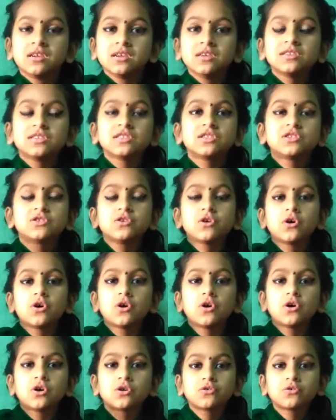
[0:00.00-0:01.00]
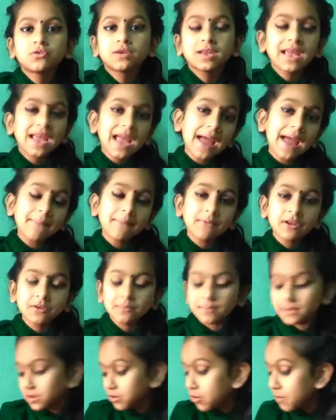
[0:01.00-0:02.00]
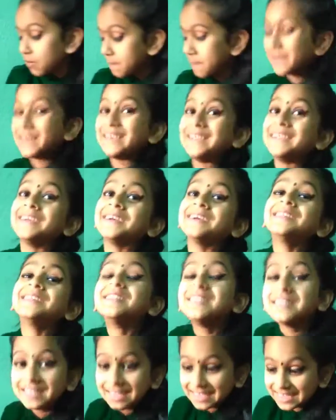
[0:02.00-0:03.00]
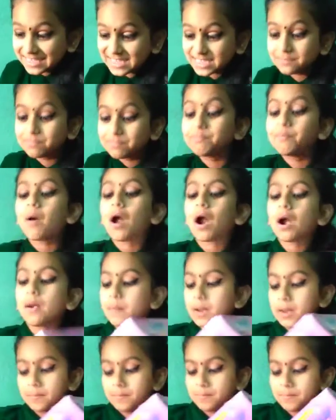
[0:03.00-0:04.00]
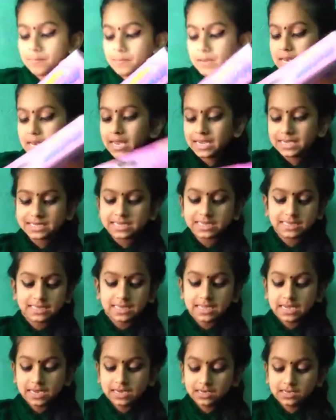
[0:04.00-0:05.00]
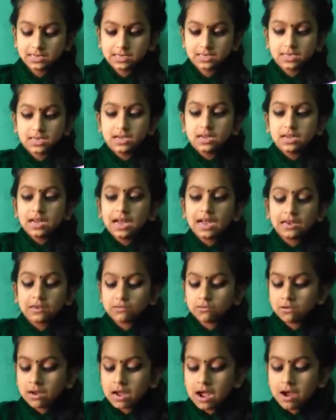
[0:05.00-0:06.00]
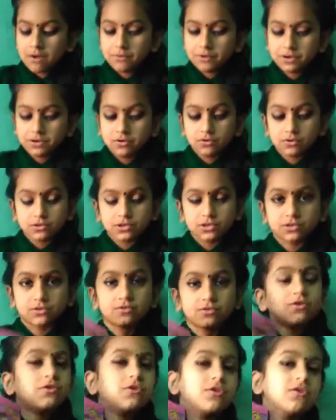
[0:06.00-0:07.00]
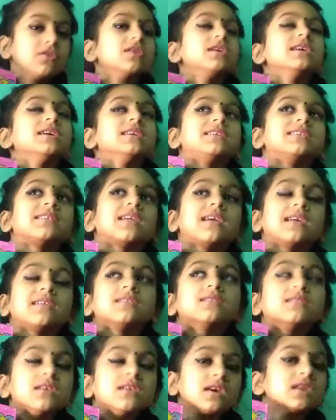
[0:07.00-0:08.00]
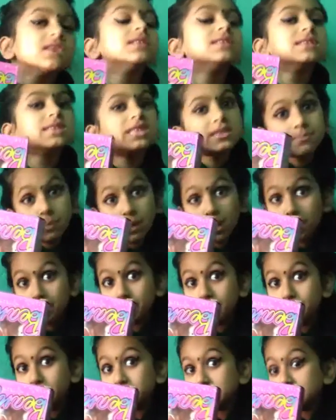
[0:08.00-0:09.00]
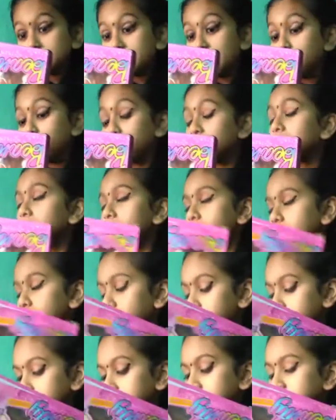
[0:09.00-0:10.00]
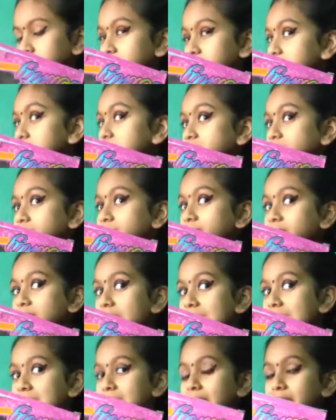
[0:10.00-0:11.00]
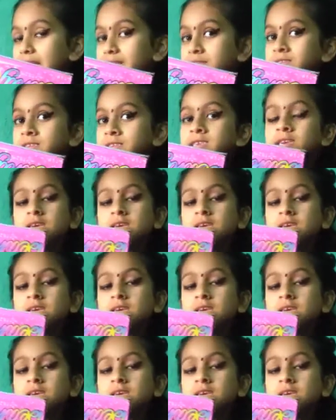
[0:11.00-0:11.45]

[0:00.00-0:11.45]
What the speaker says: So today I'm going to be opening this Barbie playset. I don't know how it goes though. Oh, it is like this Barbie playset I'm going to be opening today, and